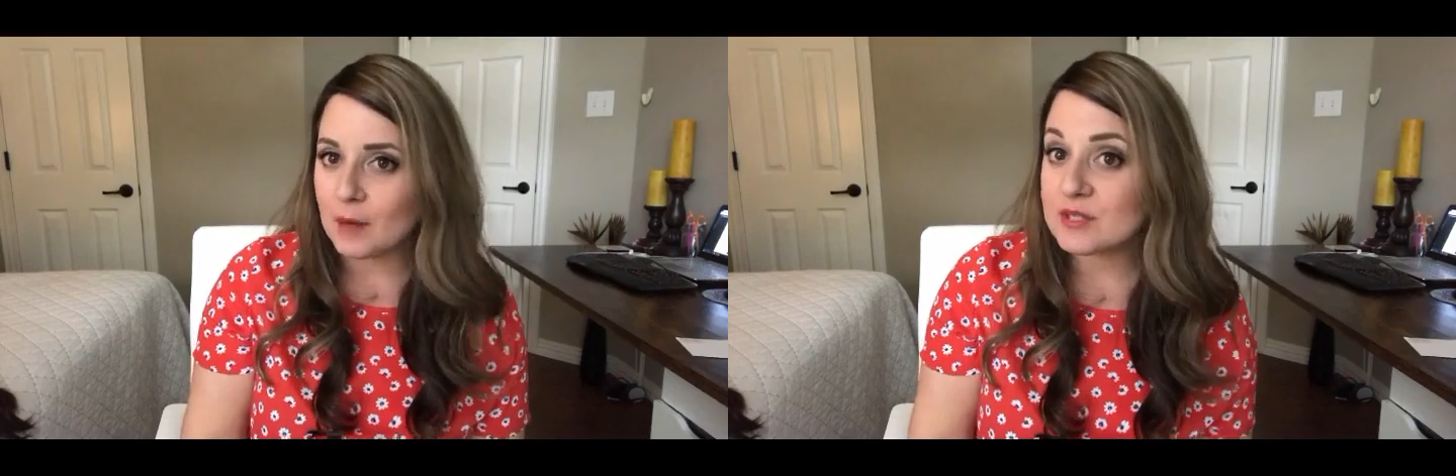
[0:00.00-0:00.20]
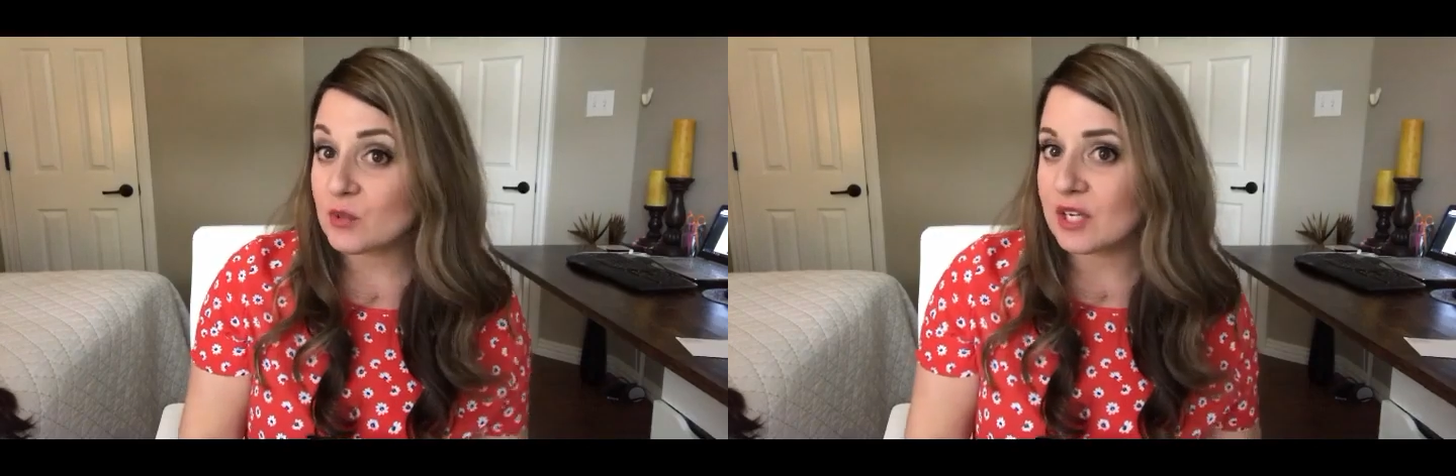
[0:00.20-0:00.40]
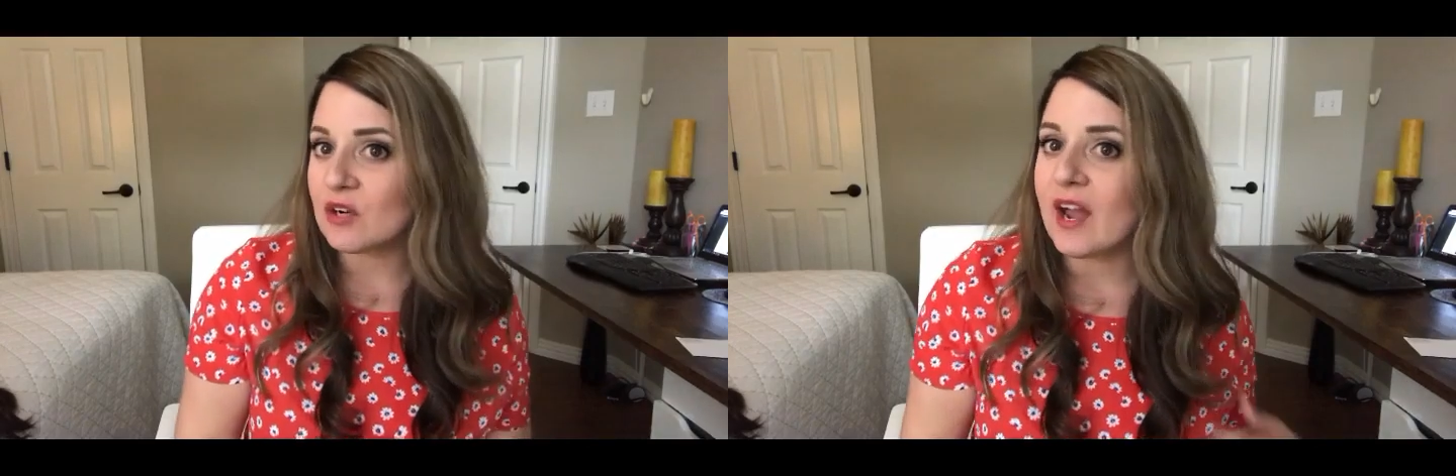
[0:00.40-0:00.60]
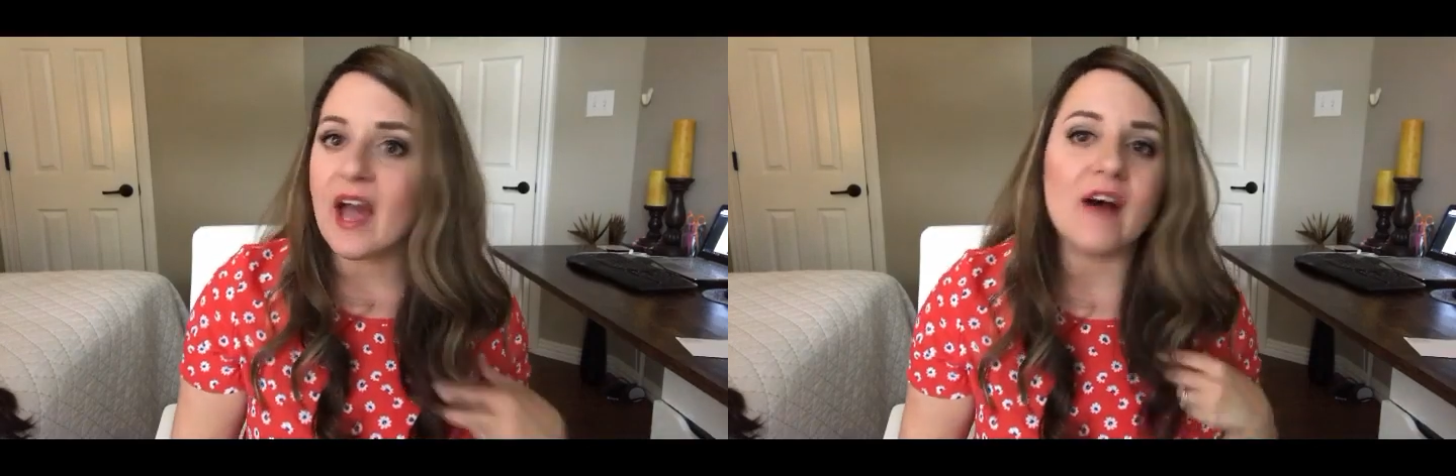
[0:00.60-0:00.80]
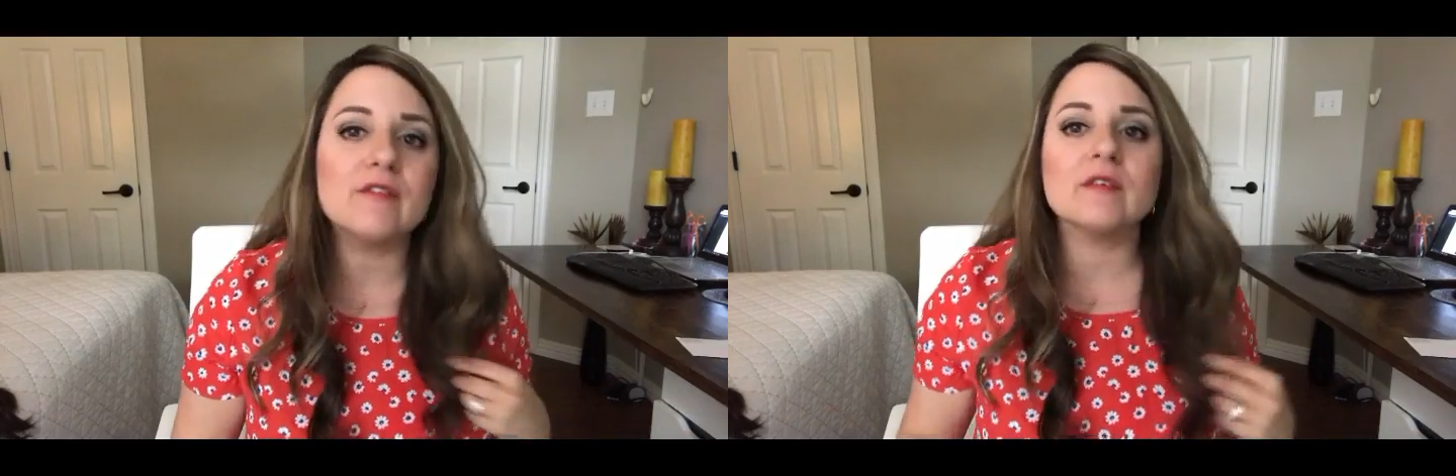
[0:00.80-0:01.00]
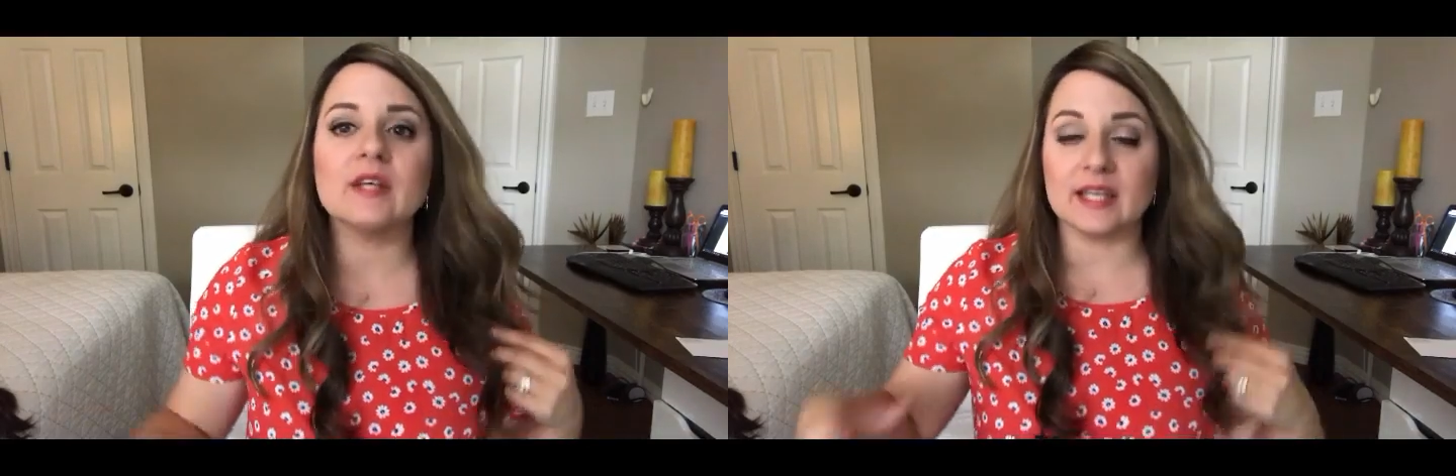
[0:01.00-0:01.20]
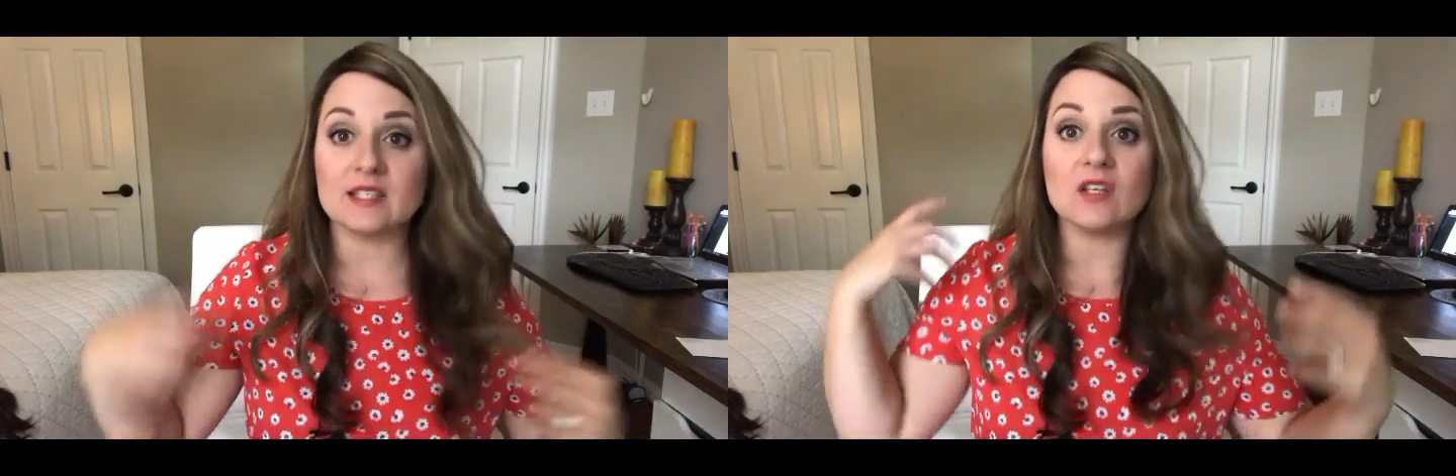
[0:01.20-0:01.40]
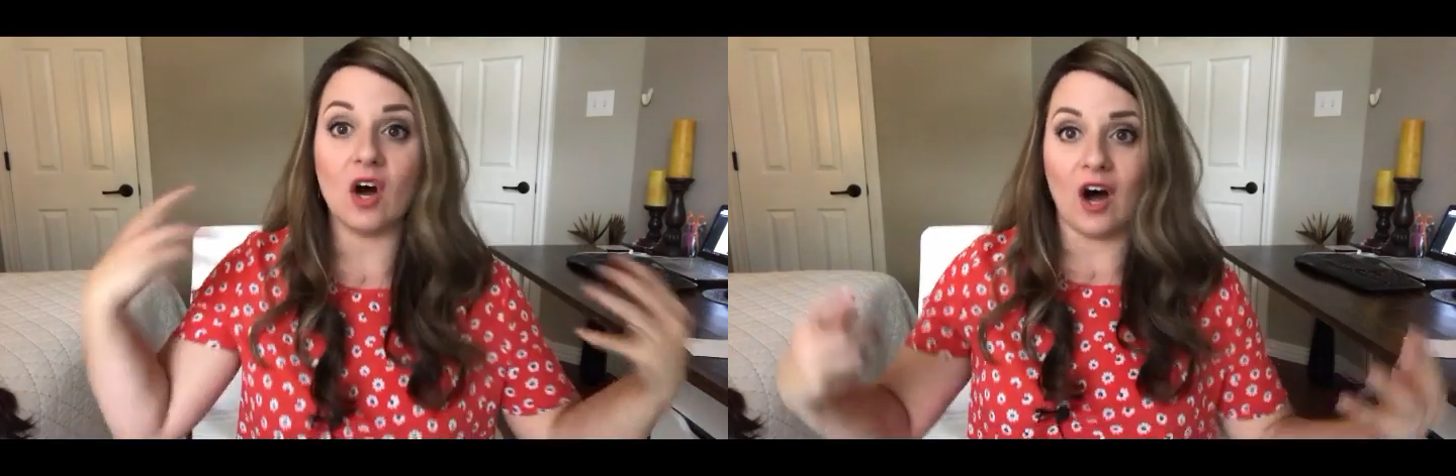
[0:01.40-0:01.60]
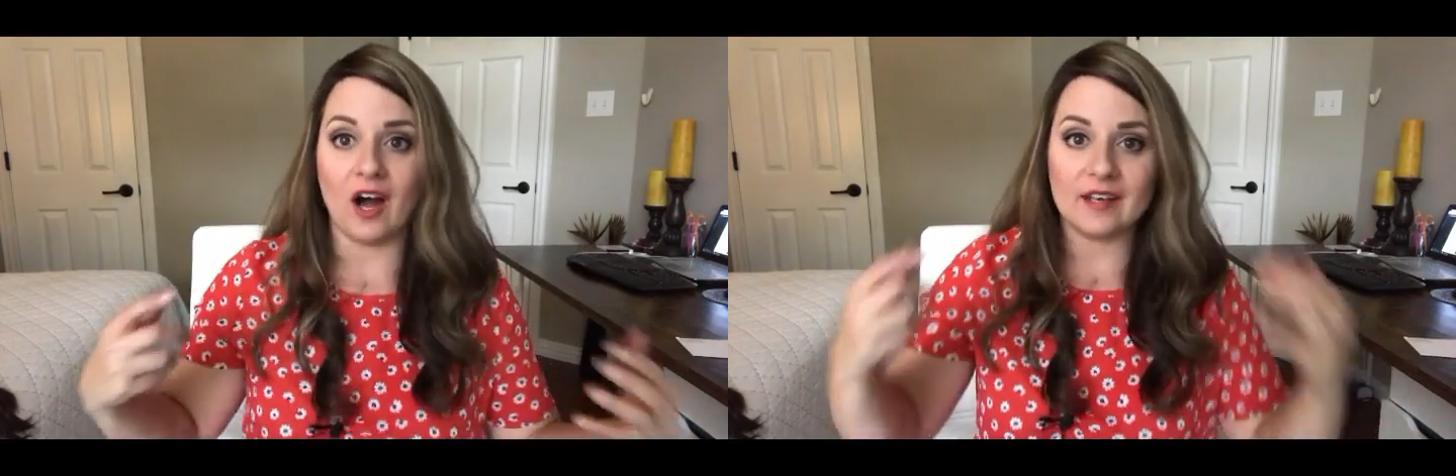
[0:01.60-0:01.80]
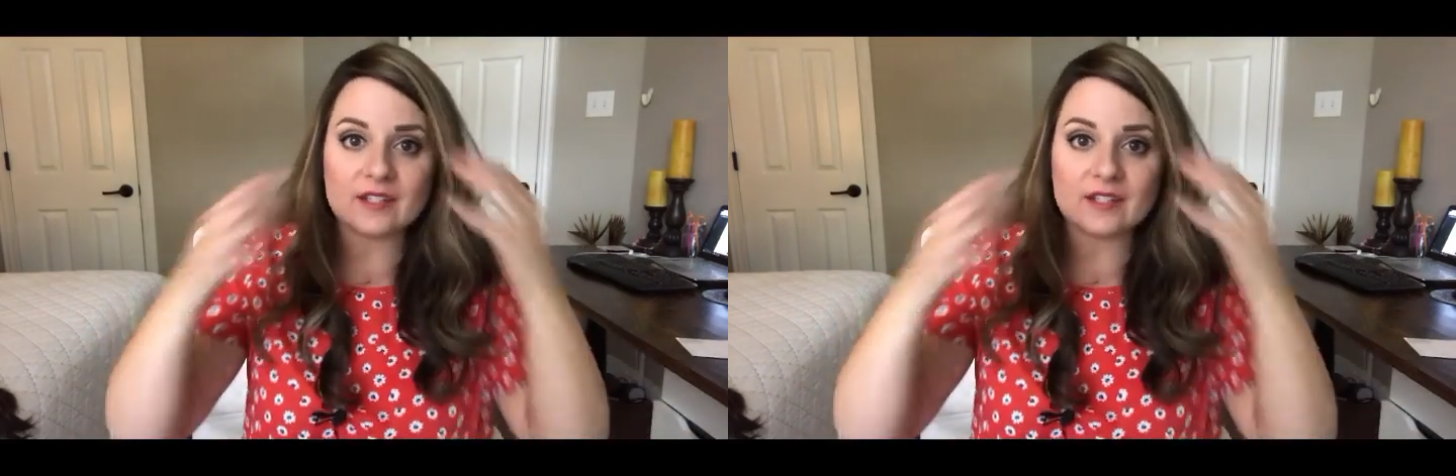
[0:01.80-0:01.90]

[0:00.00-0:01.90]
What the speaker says: So here I have it on.